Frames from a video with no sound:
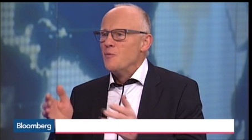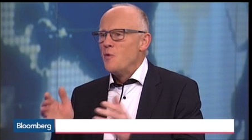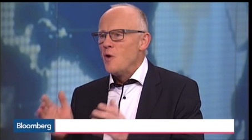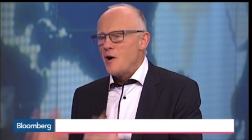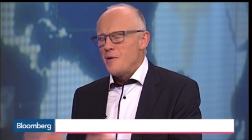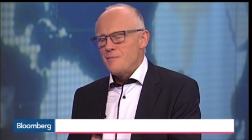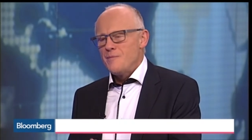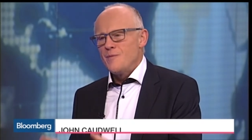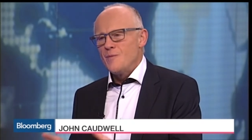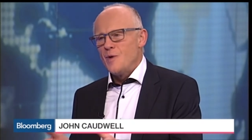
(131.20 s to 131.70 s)

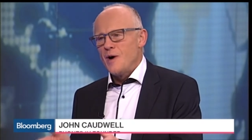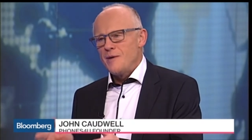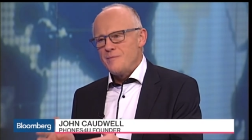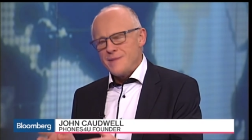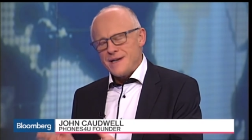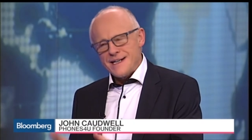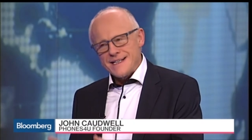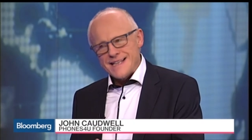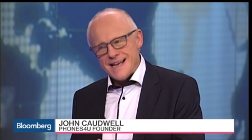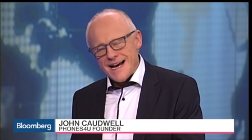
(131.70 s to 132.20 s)
what
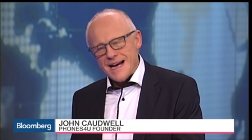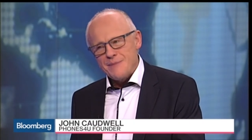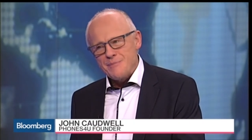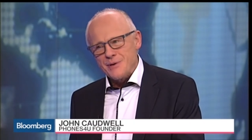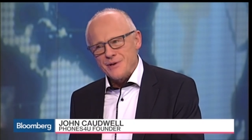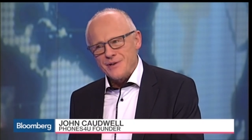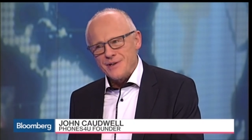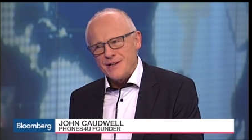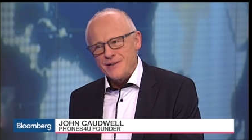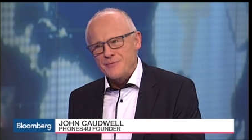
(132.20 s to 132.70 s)
might
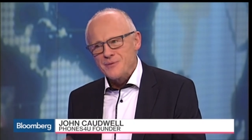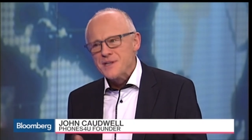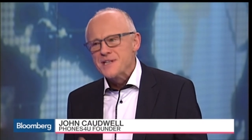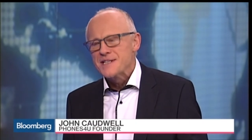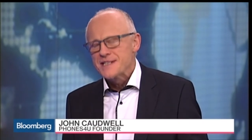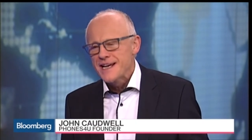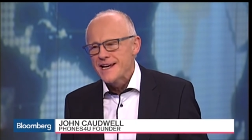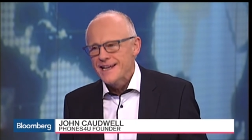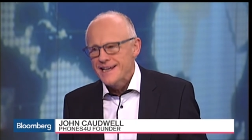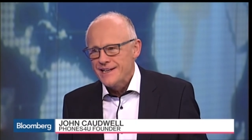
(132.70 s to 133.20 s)
happen if we
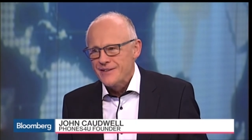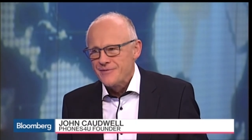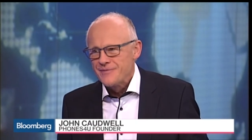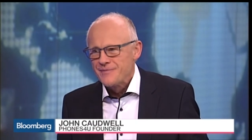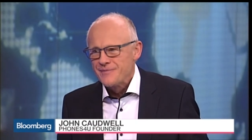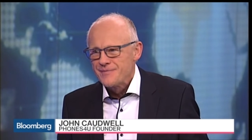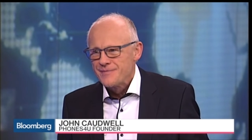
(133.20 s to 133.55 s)
stay in?